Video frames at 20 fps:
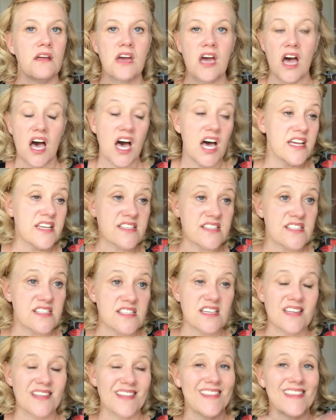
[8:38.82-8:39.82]

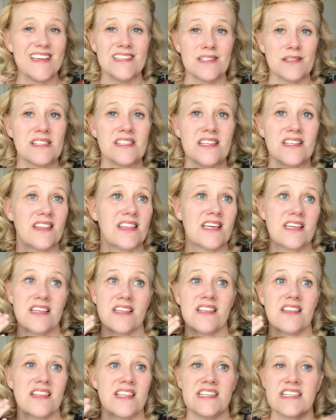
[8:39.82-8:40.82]
Us, this
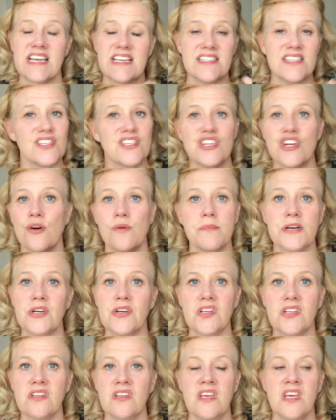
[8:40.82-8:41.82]
the the debt
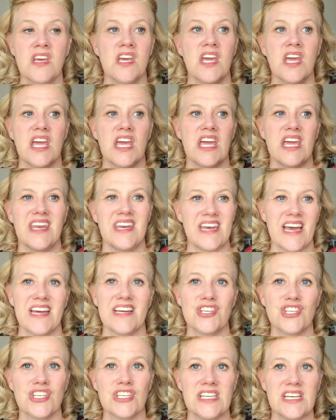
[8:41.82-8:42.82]
snowball it
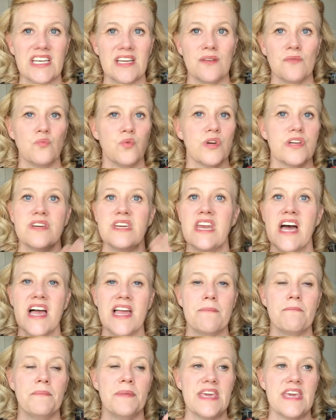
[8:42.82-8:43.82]
actually would
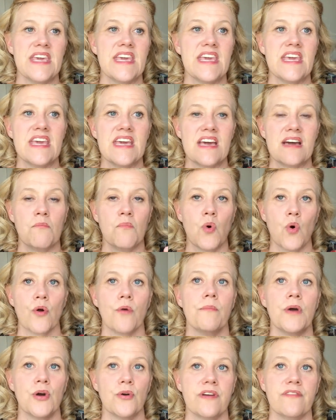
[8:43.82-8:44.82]
not be more
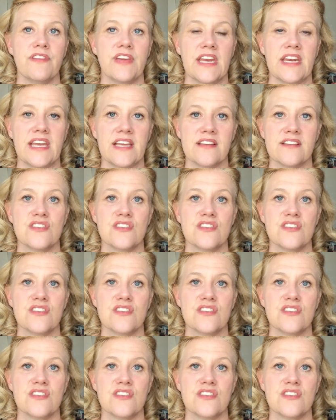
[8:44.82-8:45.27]
motivating.